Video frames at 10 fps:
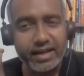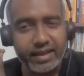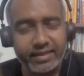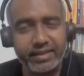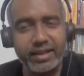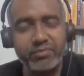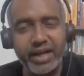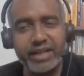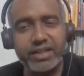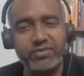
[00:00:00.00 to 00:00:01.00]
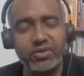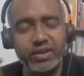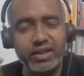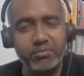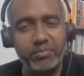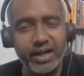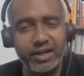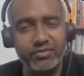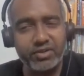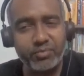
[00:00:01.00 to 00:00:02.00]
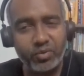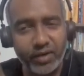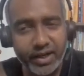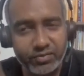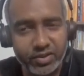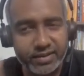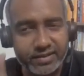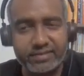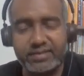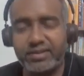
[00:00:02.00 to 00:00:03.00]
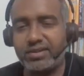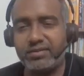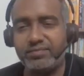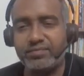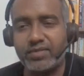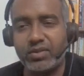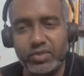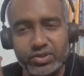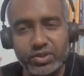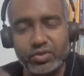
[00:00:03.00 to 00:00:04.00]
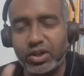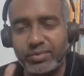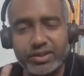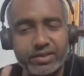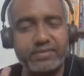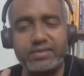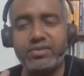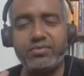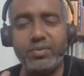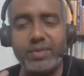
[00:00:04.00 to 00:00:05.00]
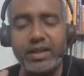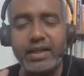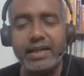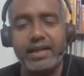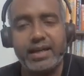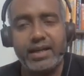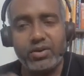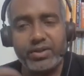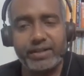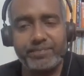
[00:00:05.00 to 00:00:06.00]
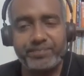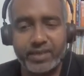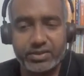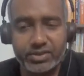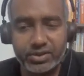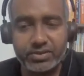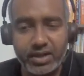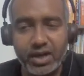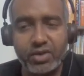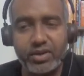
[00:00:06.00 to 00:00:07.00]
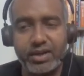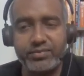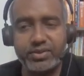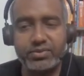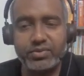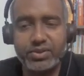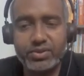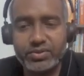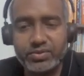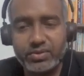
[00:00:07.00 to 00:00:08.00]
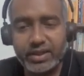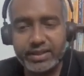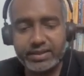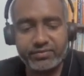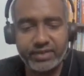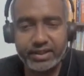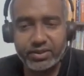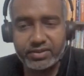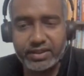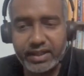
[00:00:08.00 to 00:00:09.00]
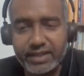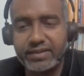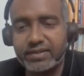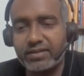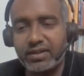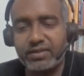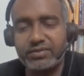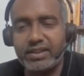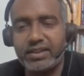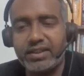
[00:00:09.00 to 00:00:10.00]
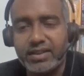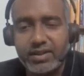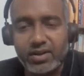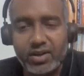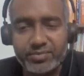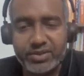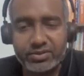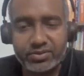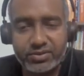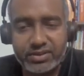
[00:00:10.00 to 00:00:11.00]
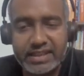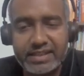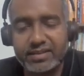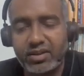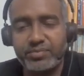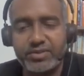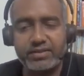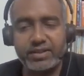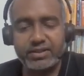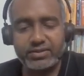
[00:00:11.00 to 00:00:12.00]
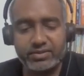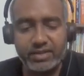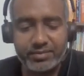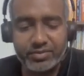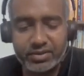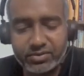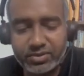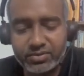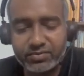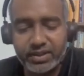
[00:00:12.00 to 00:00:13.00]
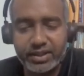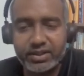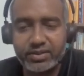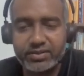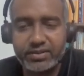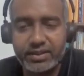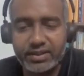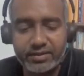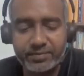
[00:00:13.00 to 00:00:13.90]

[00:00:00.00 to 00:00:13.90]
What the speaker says: then by default compiler will provide one constructor, one zero argument constructor for me. Okay, so now I'm just going to do like find out the address of the object. So T is an object, right? So I'm just going to find out the